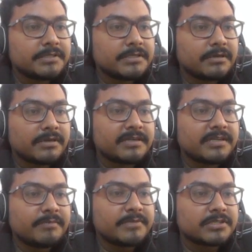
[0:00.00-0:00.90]
Our
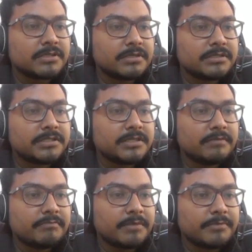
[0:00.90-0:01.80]
runtime is good.
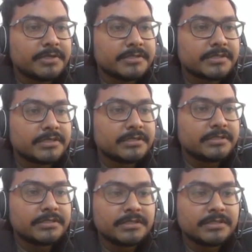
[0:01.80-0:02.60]
Memory is good.